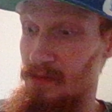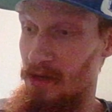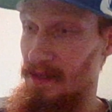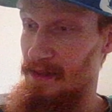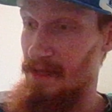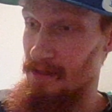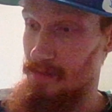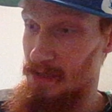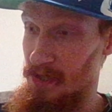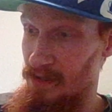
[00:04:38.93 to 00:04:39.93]
got
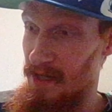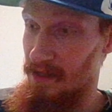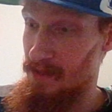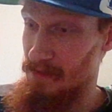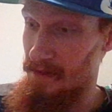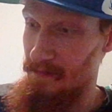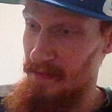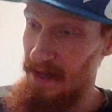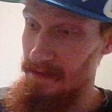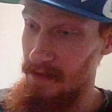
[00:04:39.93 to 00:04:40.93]
-2 yards from
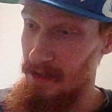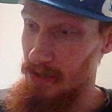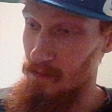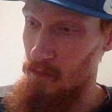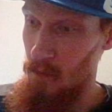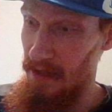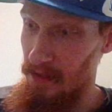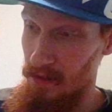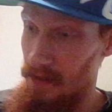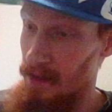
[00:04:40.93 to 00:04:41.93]
that as well.